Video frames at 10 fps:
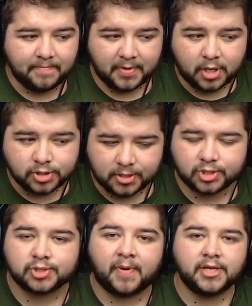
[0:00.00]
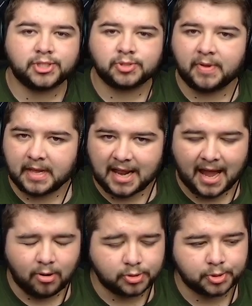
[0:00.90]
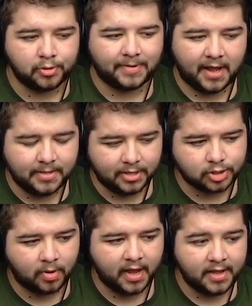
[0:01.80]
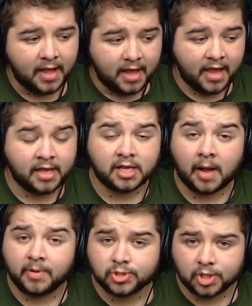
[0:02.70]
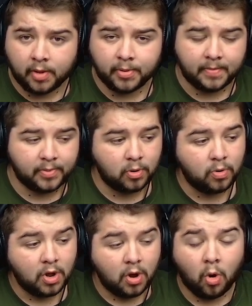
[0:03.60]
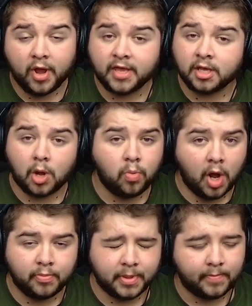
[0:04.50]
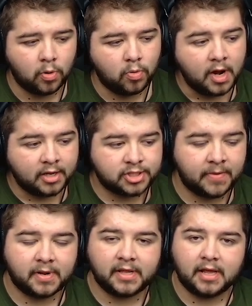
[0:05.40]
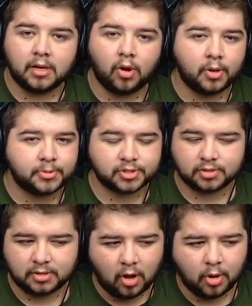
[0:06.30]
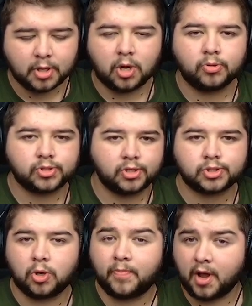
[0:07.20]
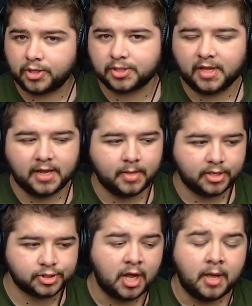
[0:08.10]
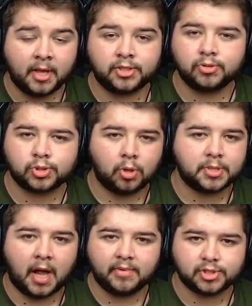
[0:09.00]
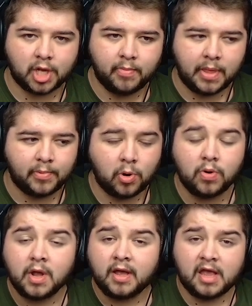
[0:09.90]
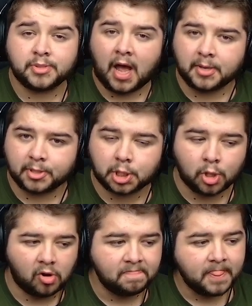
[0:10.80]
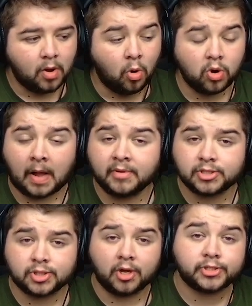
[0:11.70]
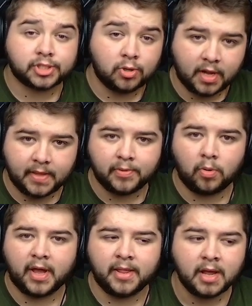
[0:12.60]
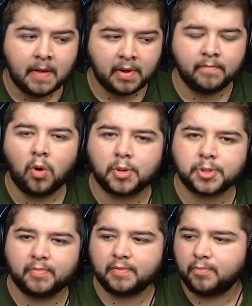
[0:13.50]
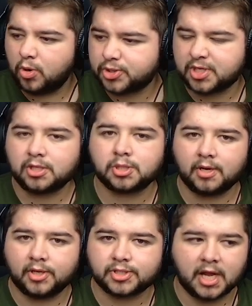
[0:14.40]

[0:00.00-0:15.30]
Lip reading: because of the space he's been allowed through playing this way, he can come inside with the ball or he can go wide with the ball. Typically, a lot of the goals I saw personally in this, they do sort of come inside with the ball, either have a shot or come inside, still get the ball in, but more from a more centralised